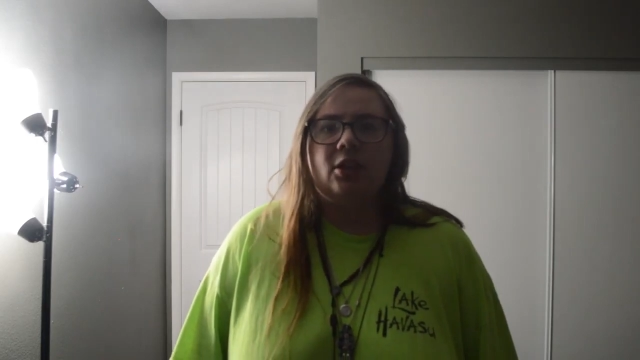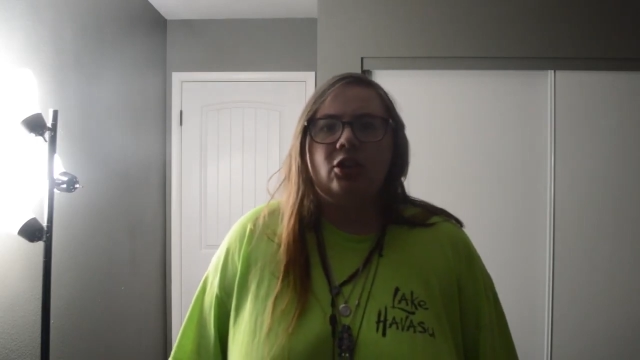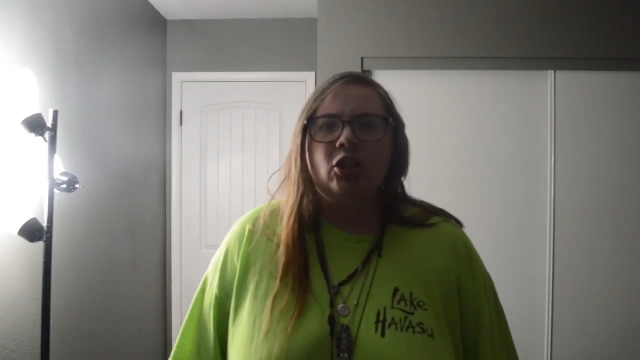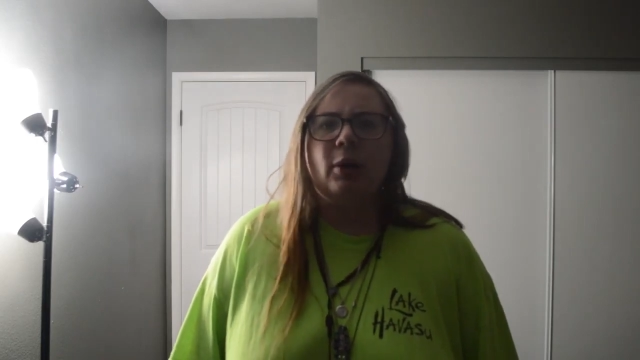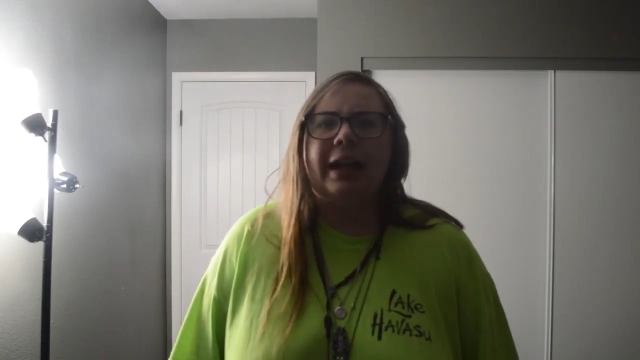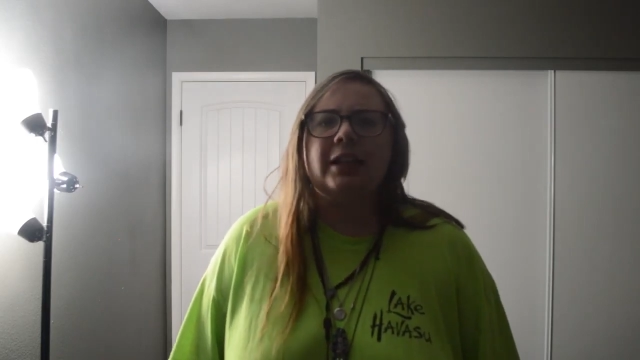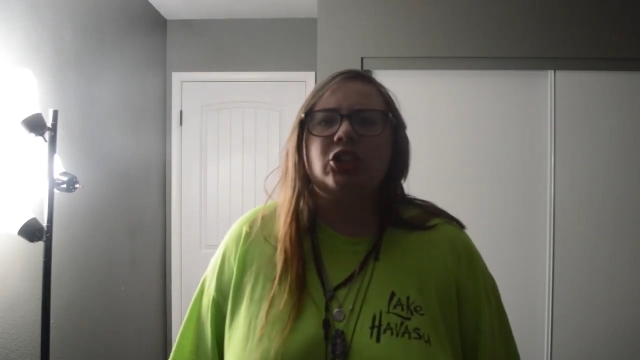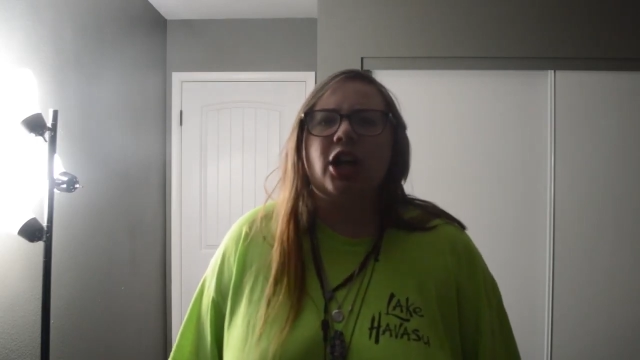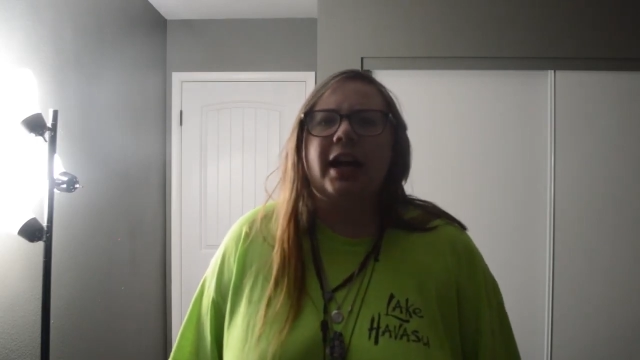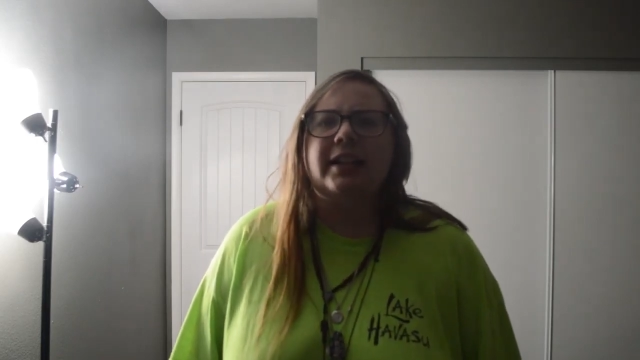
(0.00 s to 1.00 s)
You had to
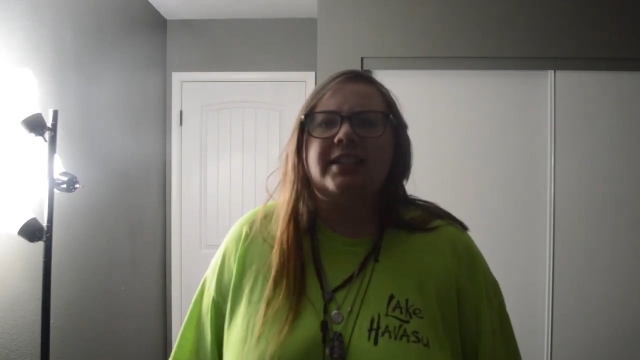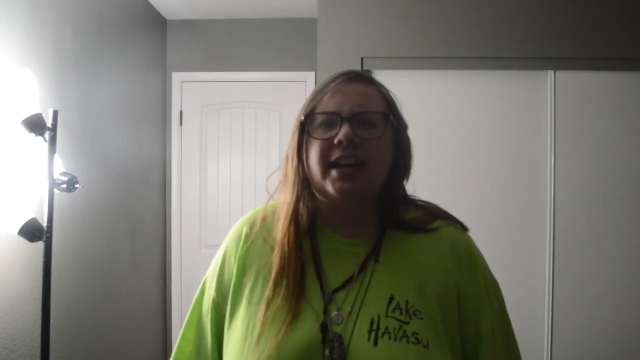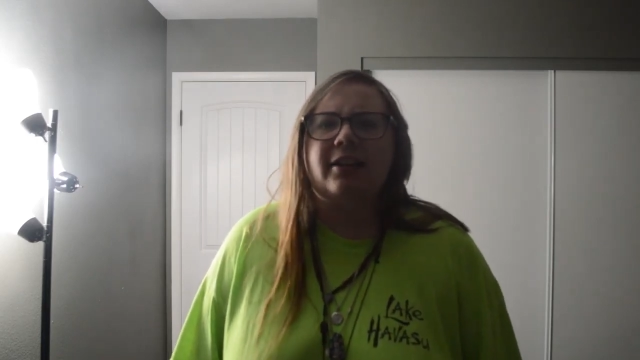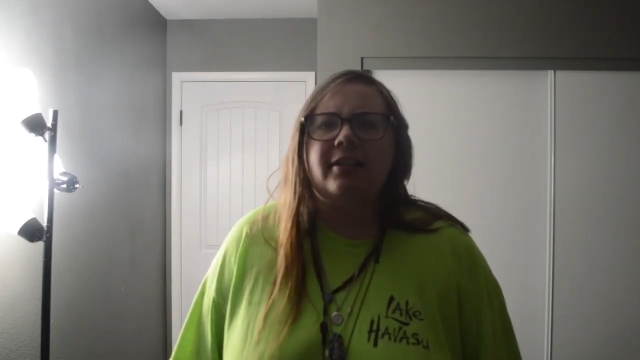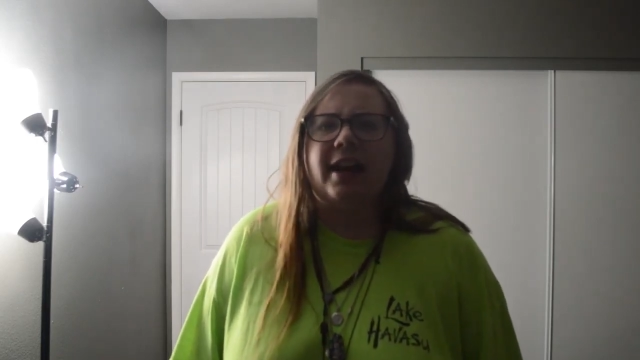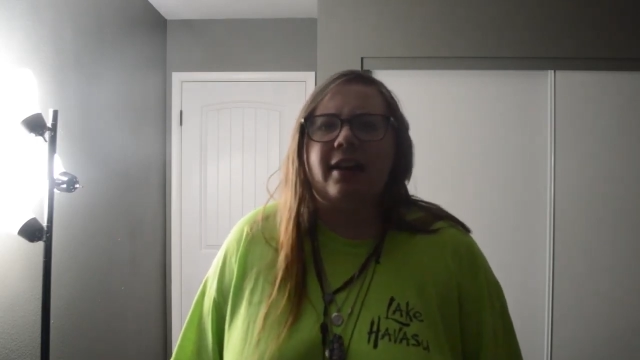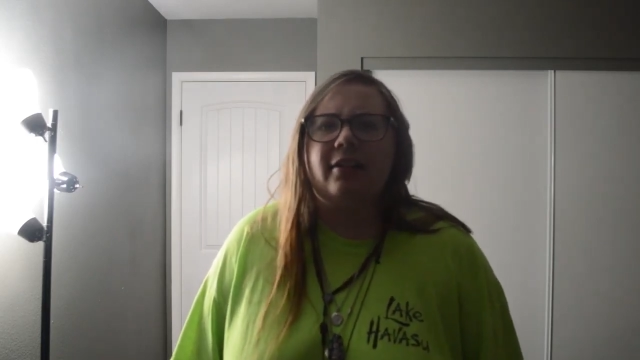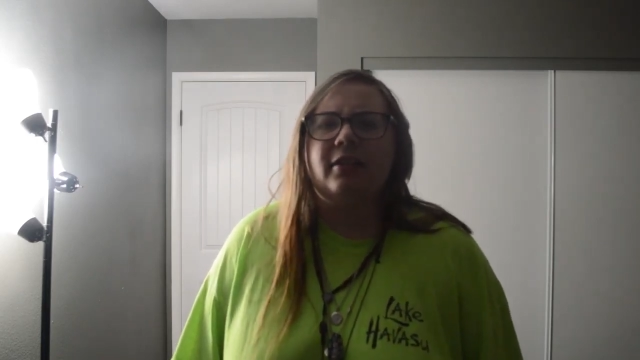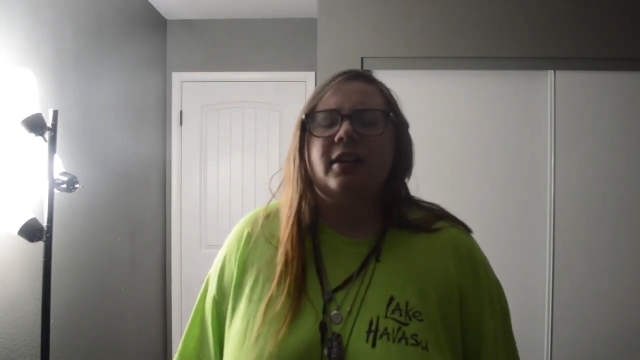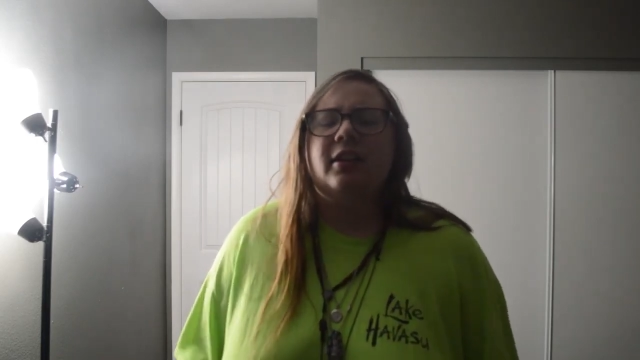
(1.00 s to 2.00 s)
try to tear down